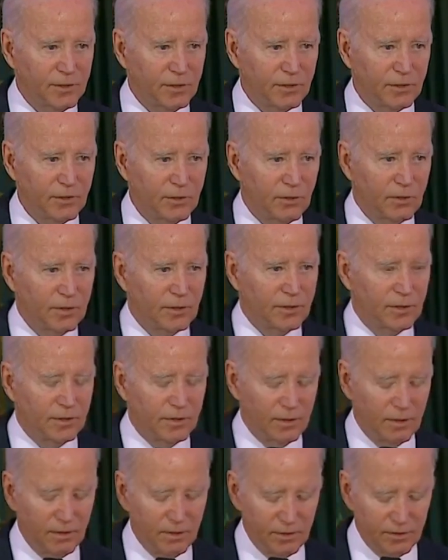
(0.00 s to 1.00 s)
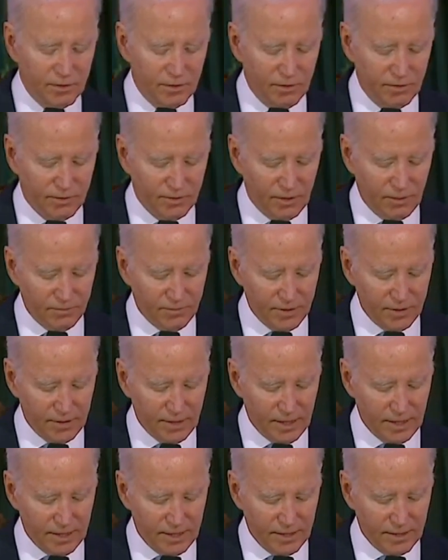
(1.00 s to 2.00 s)
You're doing something
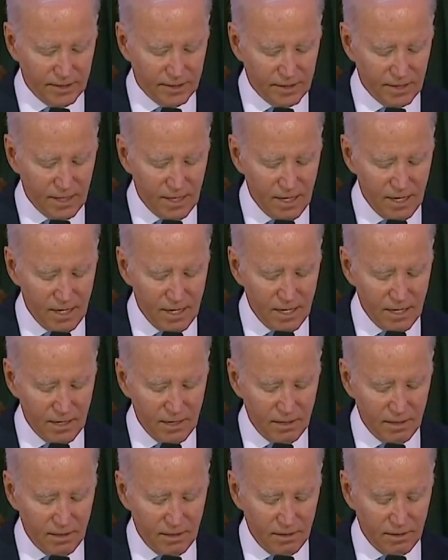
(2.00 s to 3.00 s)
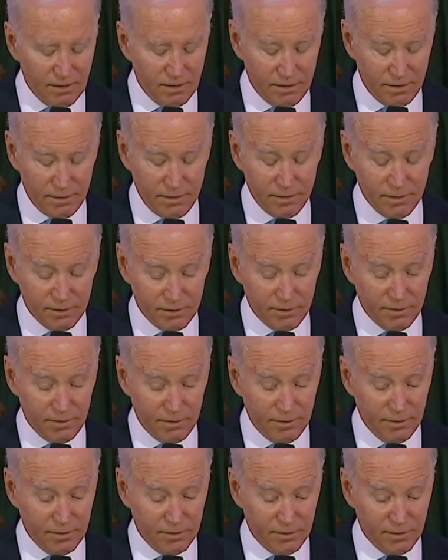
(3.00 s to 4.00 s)
that is you're,
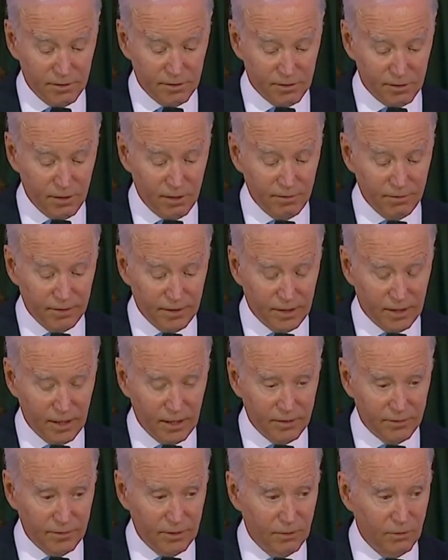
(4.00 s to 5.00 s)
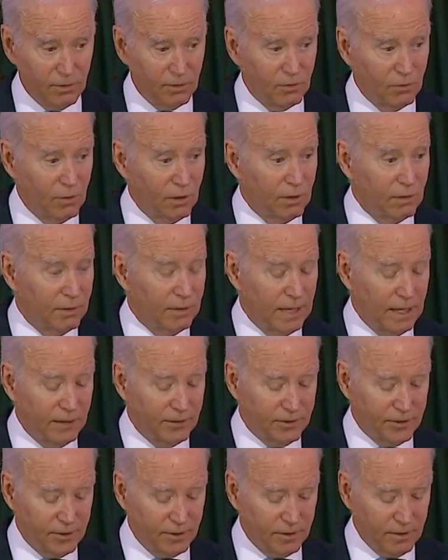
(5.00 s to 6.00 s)
you're, you're serving the country. It wouldn't work
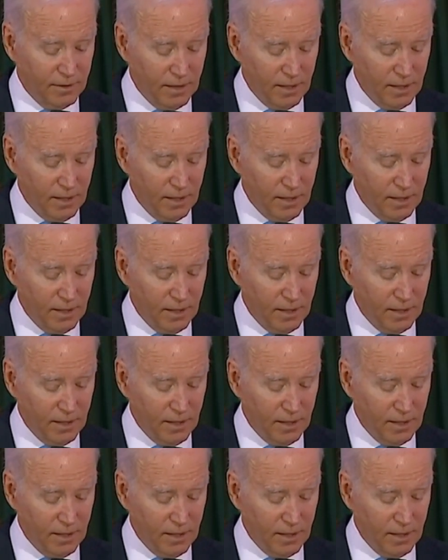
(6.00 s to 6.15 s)
without you.